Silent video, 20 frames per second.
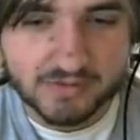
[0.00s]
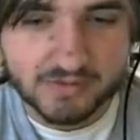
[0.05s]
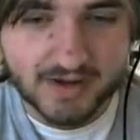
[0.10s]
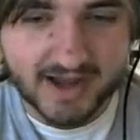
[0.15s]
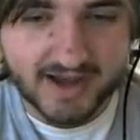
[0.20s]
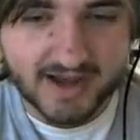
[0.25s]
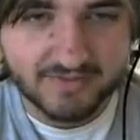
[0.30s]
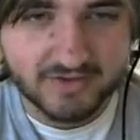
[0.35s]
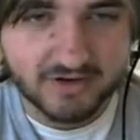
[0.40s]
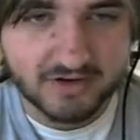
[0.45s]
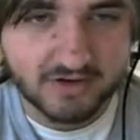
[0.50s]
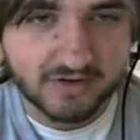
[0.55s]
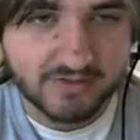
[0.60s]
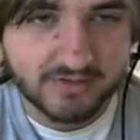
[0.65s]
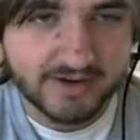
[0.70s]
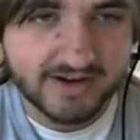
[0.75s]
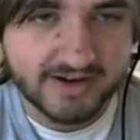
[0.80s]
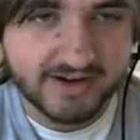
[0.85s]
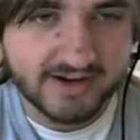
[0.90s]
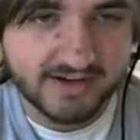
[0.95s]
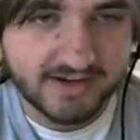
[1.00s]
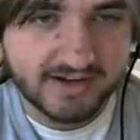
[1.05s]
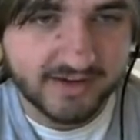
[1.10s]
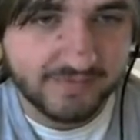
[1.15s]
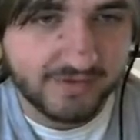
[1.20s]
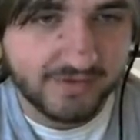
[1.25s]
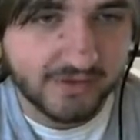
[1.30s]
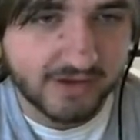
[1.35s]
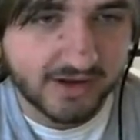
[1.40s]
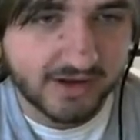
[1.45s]
haven't already,
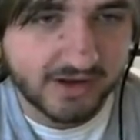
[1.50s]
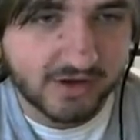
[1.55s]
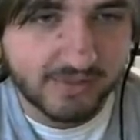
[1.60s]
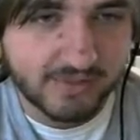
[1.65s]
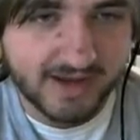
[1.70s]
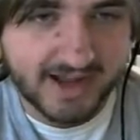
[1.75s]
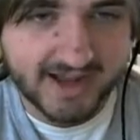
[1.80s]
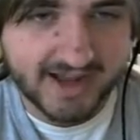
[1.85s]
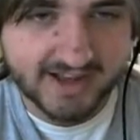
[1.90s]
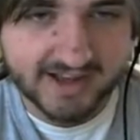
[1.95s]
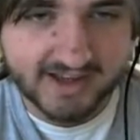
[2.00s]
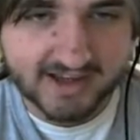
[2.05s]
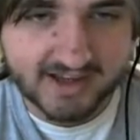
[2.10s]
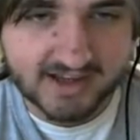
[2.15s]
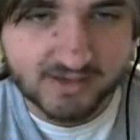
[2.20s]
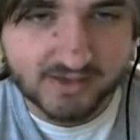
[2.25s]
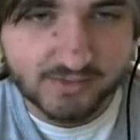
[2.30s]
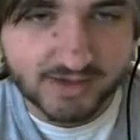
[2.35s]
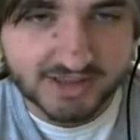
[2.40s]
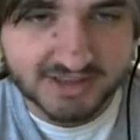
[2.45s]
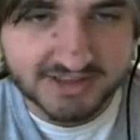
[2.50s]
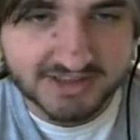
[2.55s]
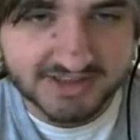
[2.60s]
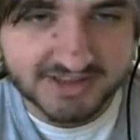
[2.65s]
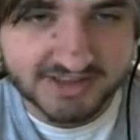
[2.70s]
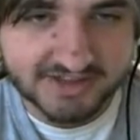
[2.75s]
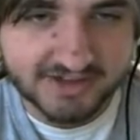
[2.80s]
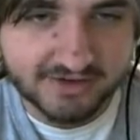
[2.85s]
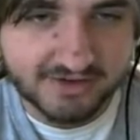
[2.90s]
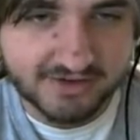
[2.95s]
if you could go back and watch
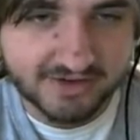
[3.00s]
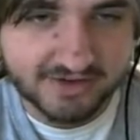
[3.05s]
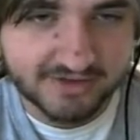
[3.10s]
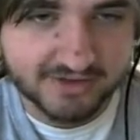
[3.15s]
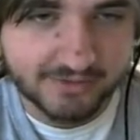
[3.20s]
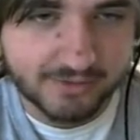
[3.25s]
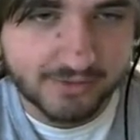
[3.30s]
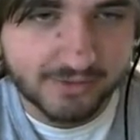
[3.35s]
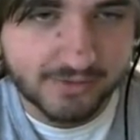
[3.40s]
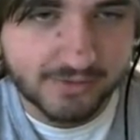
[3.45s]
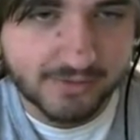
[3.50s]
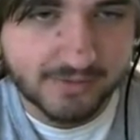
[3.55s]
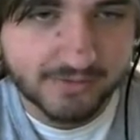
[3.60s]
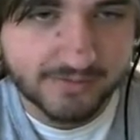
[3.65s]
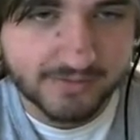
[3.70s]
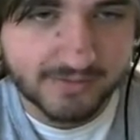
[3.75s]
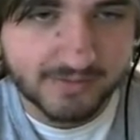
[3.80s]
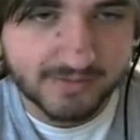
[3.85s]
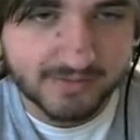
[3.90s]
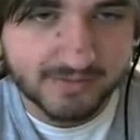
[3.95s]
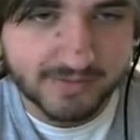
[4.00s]
this series through from the